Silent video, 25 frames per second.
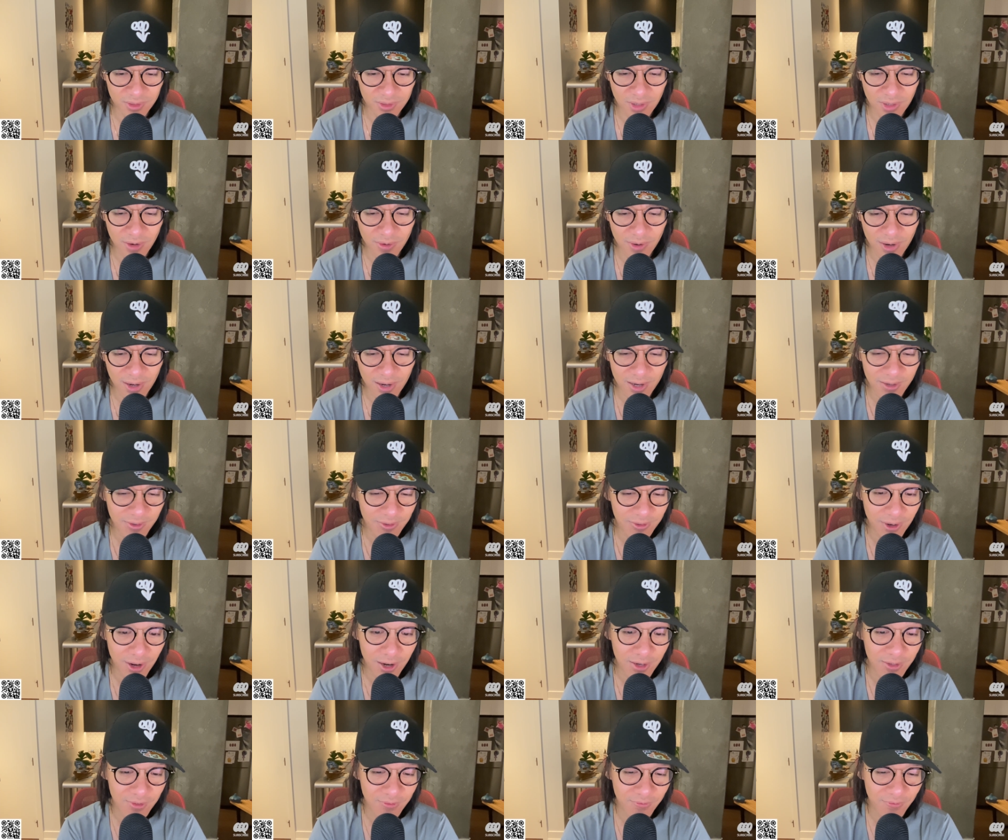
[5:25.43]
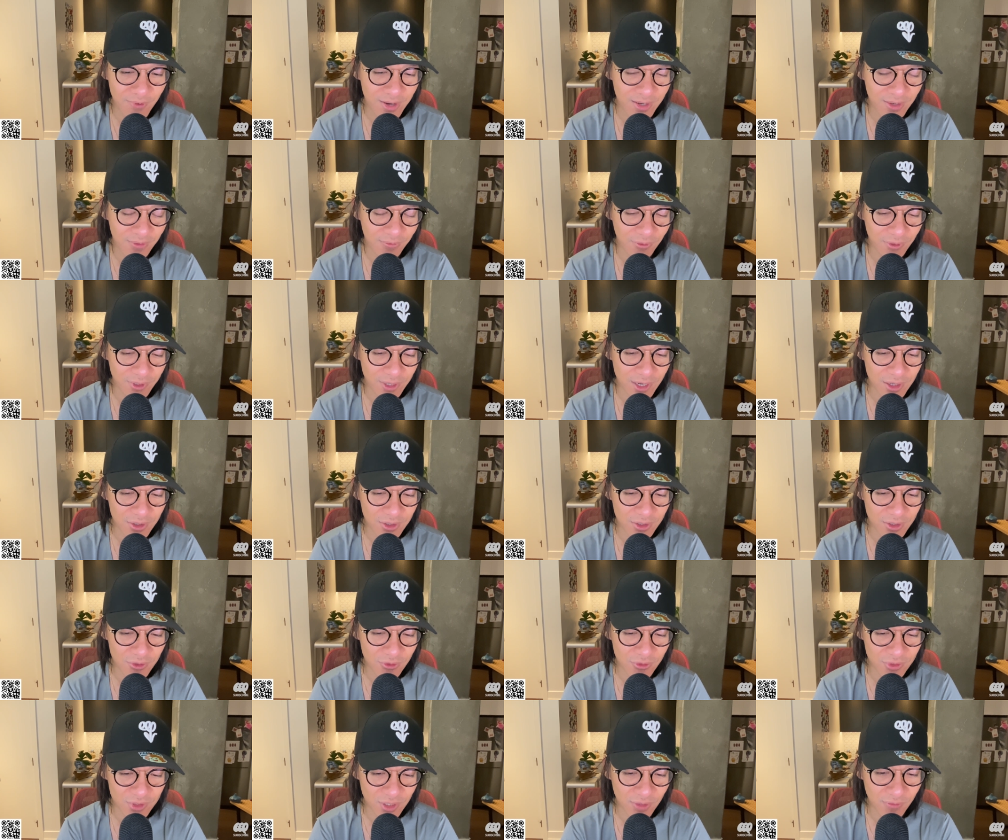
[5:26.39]
I, I don't know. I just find it really
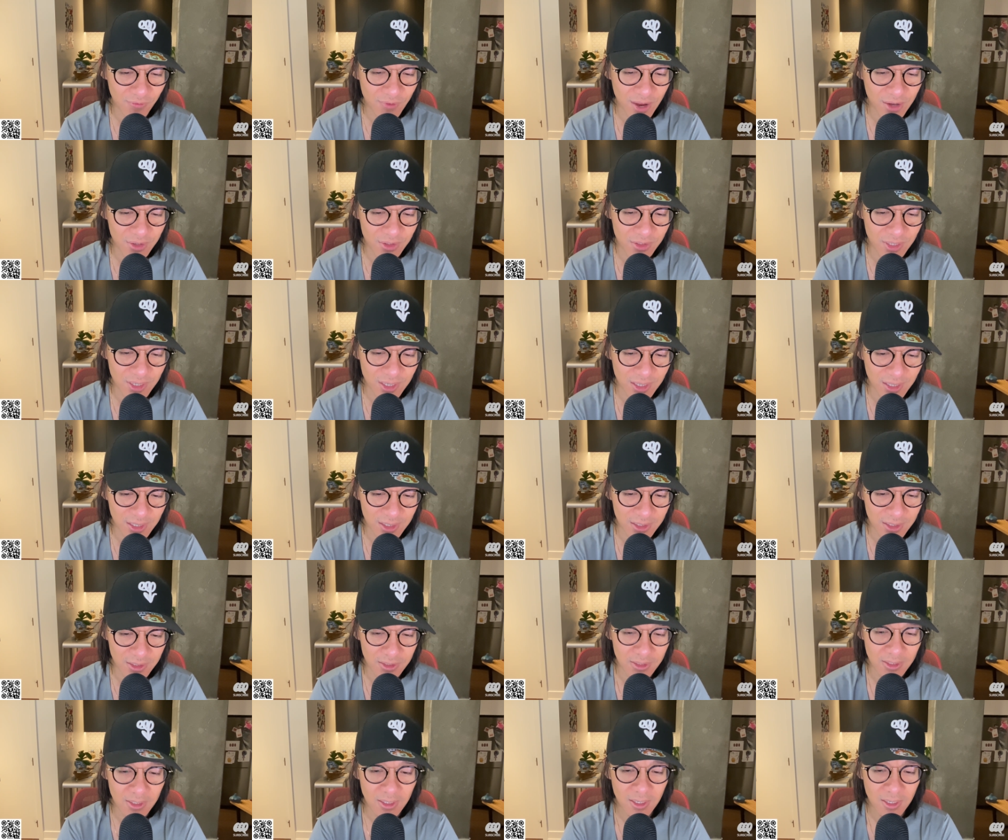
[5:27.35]
interesting, fascinating, and